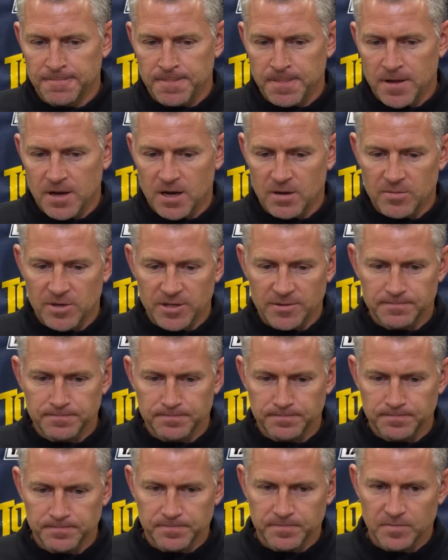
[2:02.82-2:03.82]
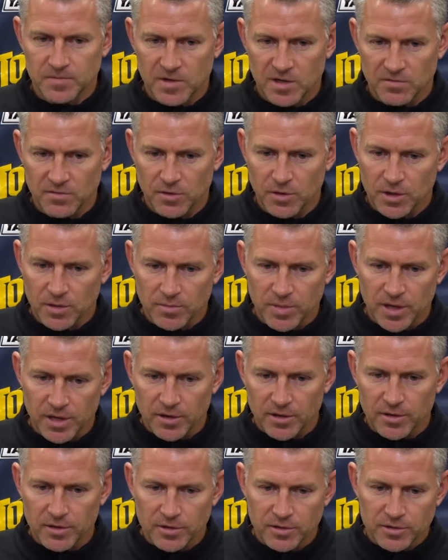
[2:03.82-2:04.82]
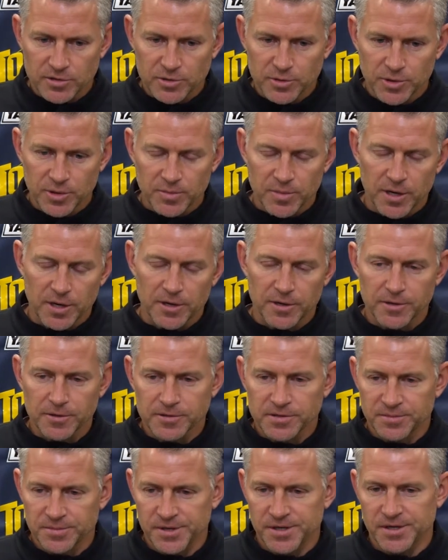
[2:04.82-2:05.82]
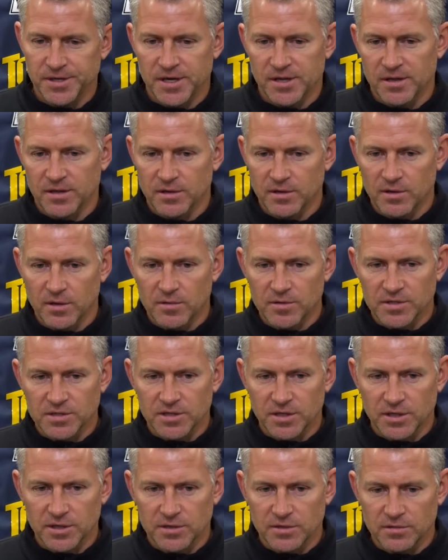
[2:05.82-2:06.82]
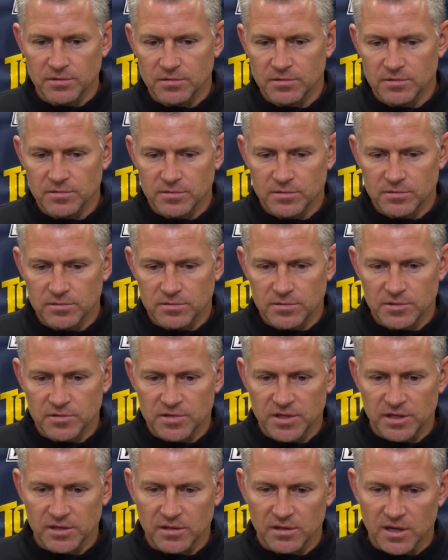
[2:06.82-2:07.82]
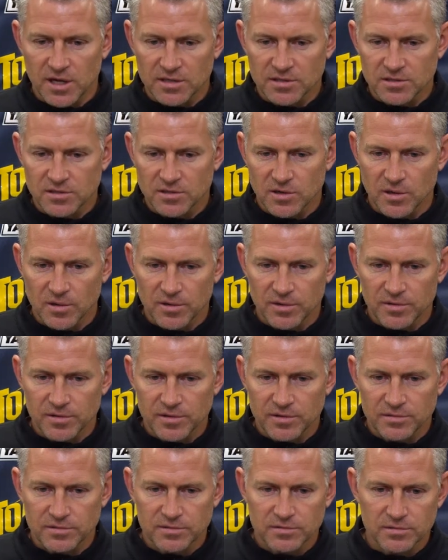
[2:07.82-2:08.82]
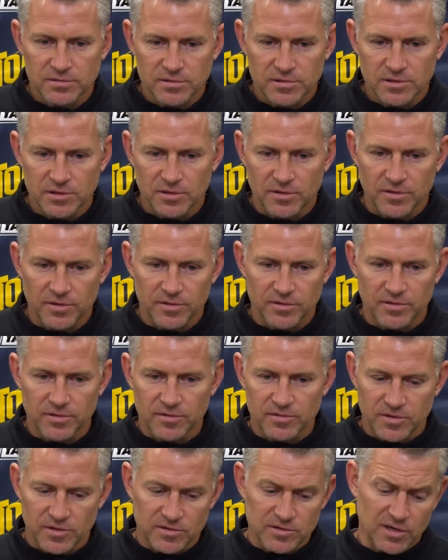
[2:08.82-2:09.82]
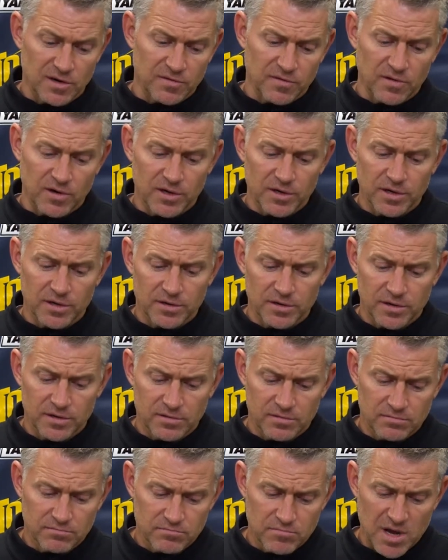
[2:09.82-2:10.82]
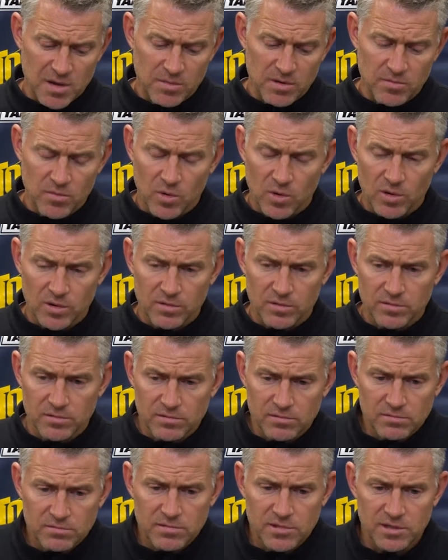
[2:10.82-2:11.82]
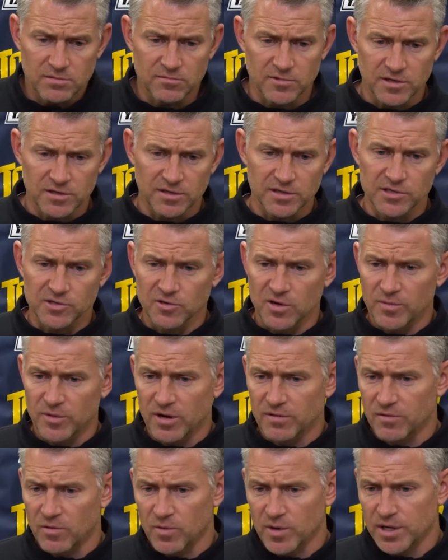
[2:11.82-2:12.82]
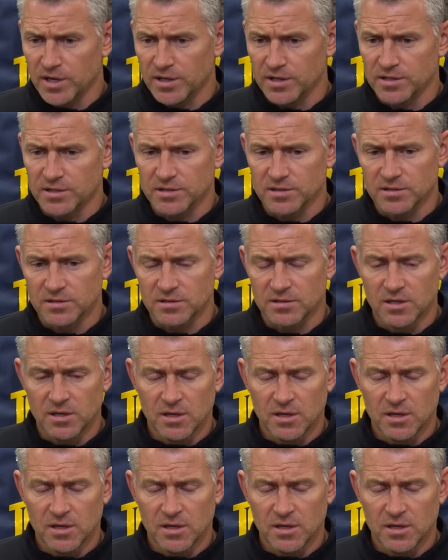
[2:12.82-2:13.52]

yeah, I mean, if you're a competitor and a true competitor, to me, I think you always take you you, you take the losses harder than you know they're, they're they're tougher on you than maybe more than what the enjoyment of a win is, and